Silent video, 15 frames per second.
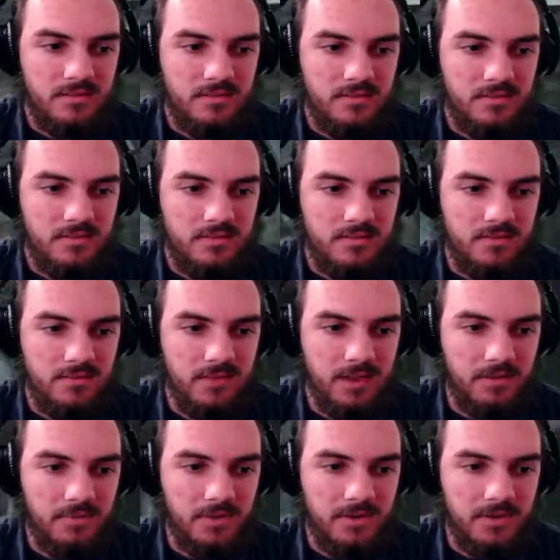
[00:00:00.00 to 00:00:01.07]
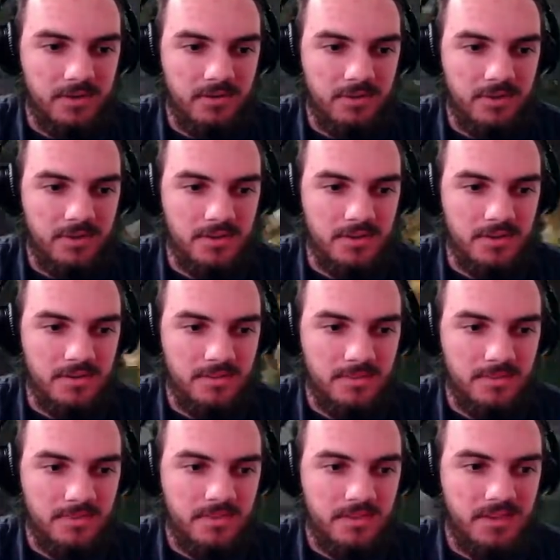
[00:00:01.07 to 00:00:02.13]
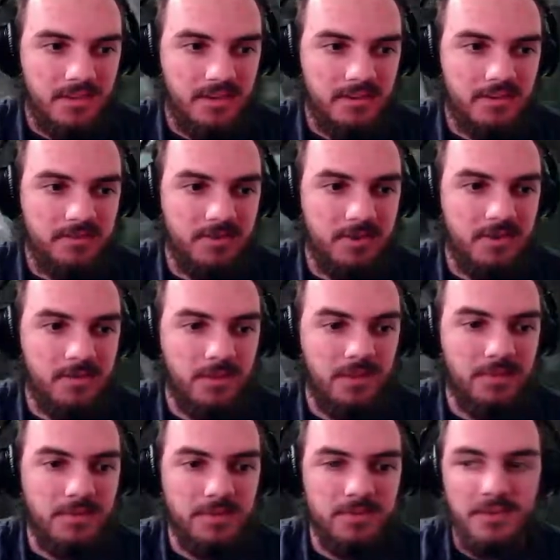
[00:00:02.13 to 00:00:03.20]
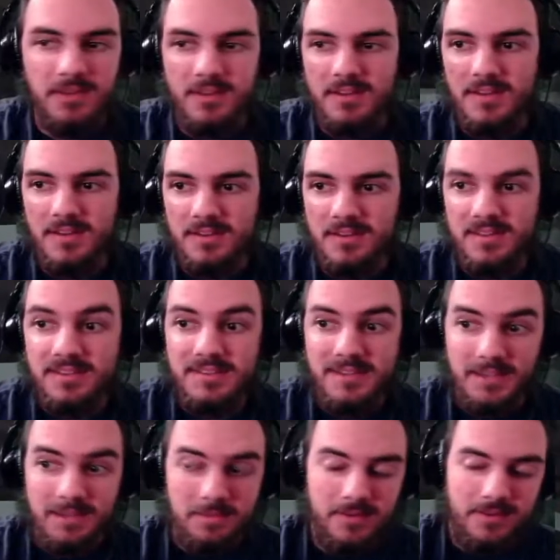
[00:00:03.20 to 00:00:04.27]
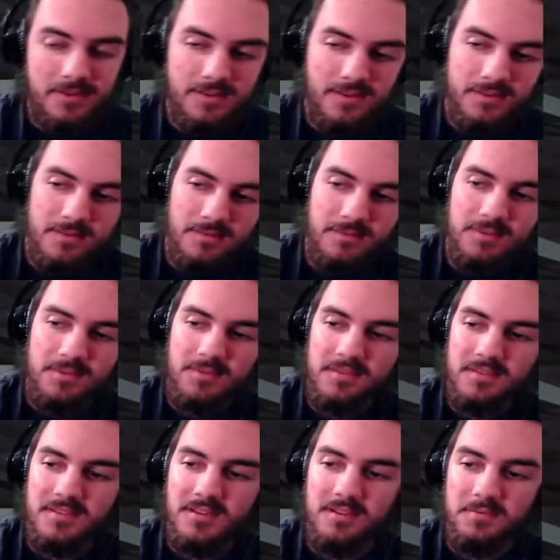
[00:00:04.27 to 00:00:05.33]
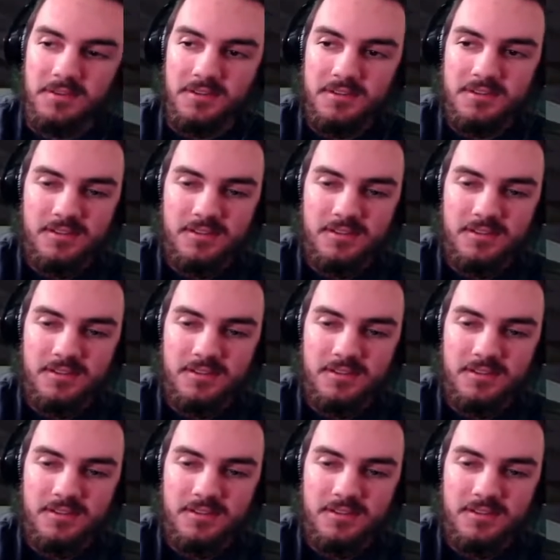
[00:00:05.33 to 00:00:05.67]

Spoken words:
So if we had one here, they could just walk right in between and escape, which we do not want.